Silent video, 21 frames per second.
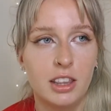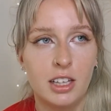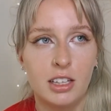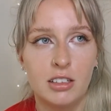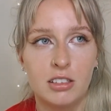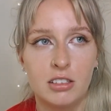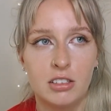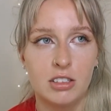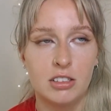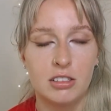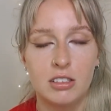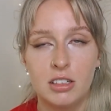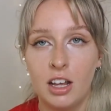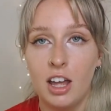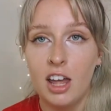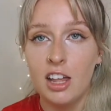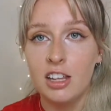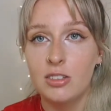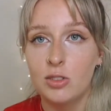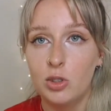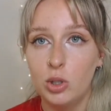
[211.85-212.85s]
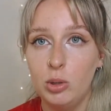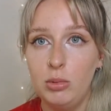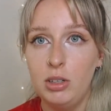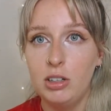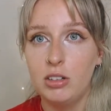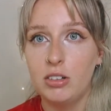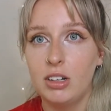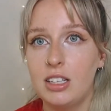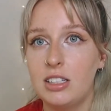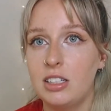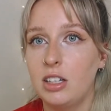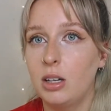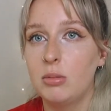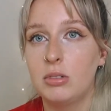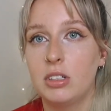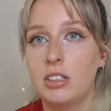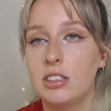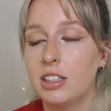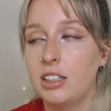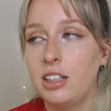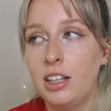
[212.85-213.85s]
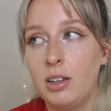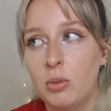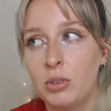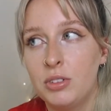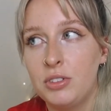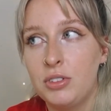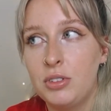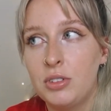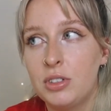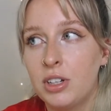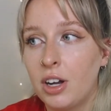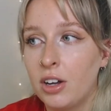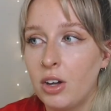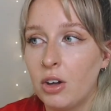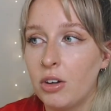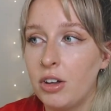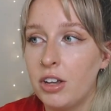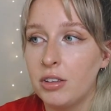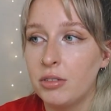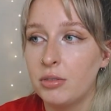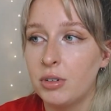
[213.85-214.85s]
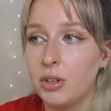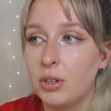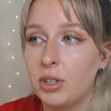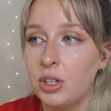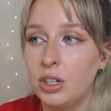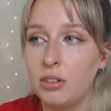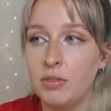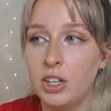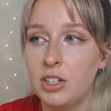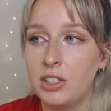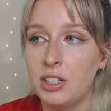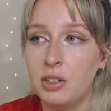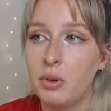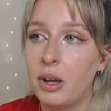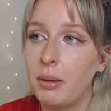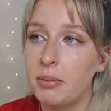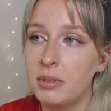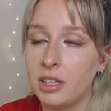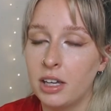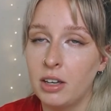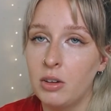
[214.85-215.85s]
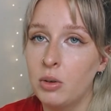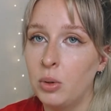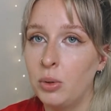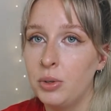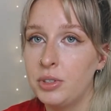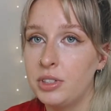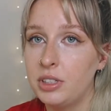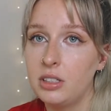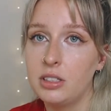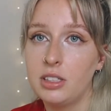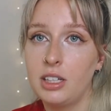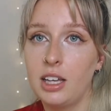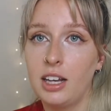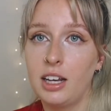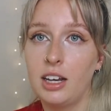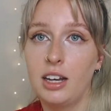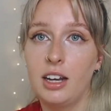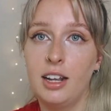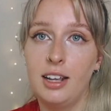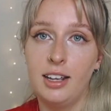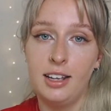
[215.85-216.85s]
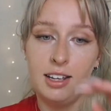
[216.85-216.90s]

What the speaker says: There's just so many crazy options that like once you start going through university website courses and